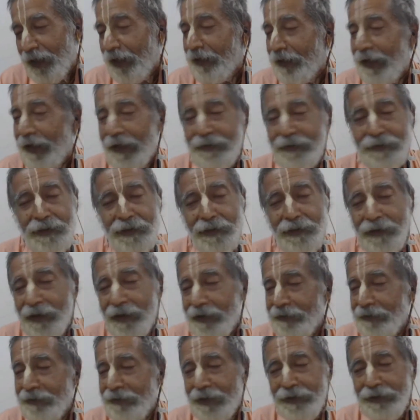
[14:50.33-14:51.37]
And actually,
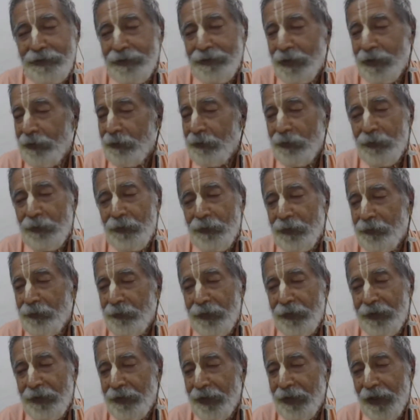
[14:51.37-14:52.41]
Haridas Thakur was
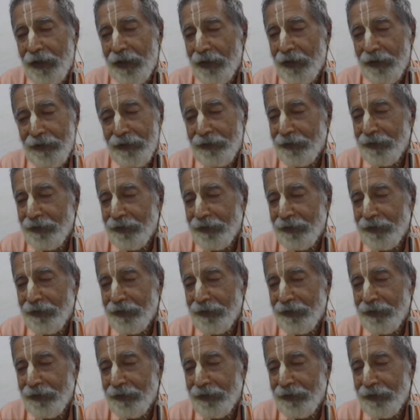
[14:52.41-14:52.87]
very young.